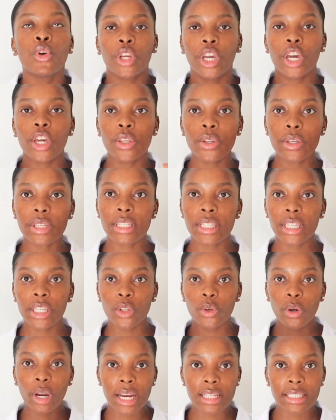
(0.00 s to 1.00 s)
can you see?
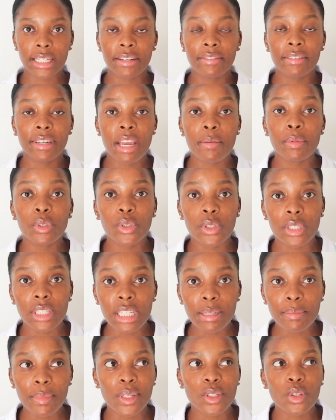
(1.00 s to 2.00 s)
You guys are even able to
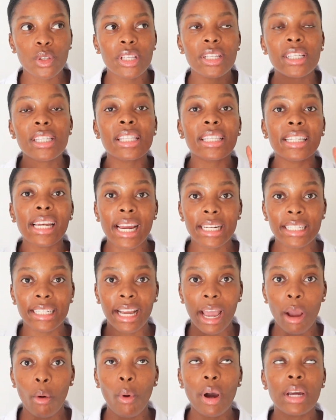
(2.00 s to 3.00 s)
see me. So, this is the
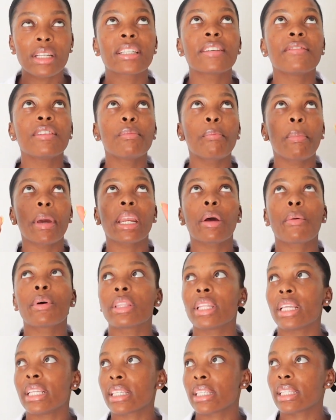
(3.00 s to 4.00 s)
lighting I want. Even better
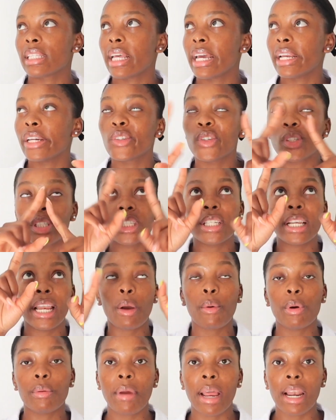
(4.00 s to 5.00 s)
when there's electricity,
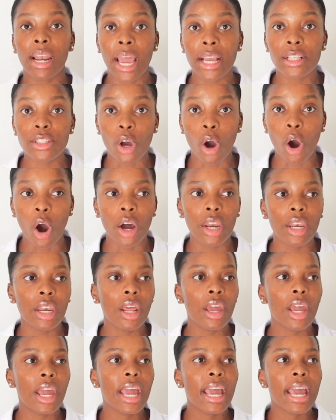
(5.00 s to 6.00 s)
like when my lights are
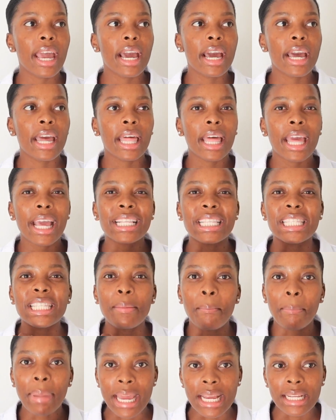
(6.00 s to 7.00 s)
on. It's the
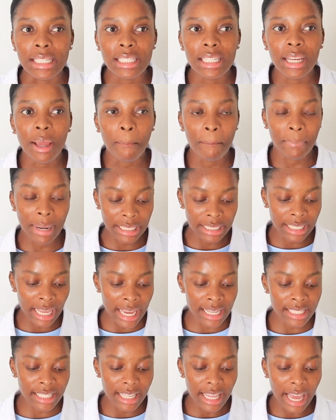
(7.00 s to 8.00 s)
best. But,
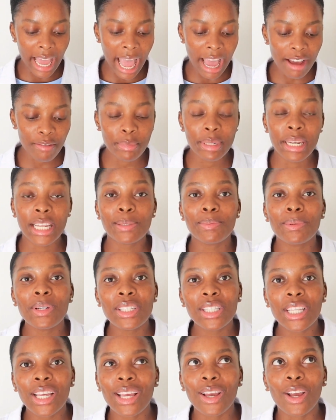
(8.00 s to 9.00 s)
guys, I've been
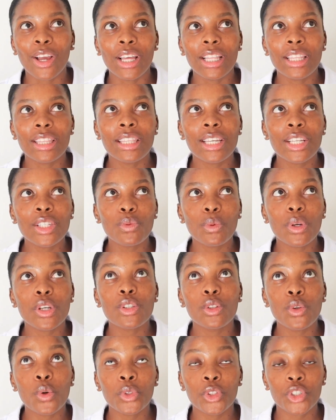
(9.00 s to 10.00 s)
experiencing this
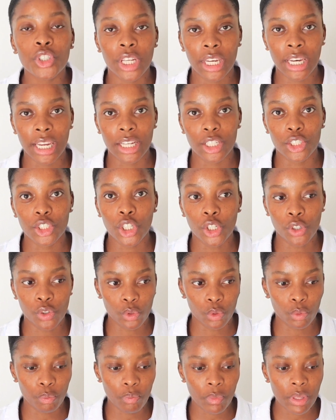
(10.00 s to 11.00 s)
week's load shedding
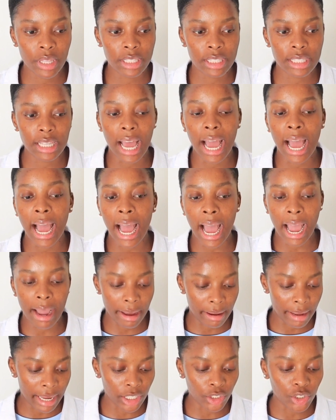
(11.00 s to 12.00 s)
schedule. Means
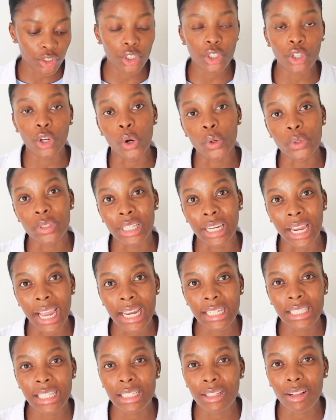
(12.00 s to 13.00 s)
electricity goes at
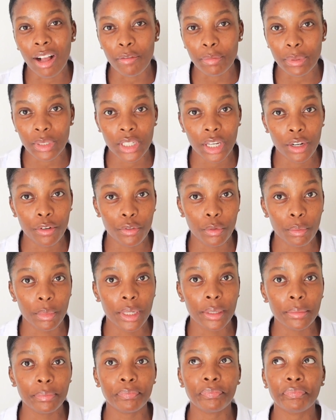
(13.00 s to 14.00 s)
8 until 10:30 for
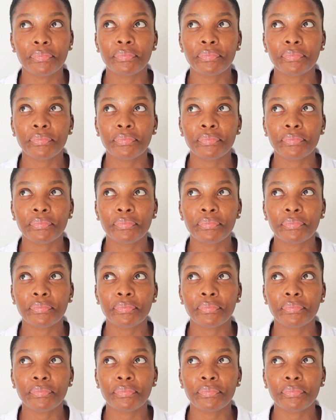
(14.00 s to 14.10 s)
me.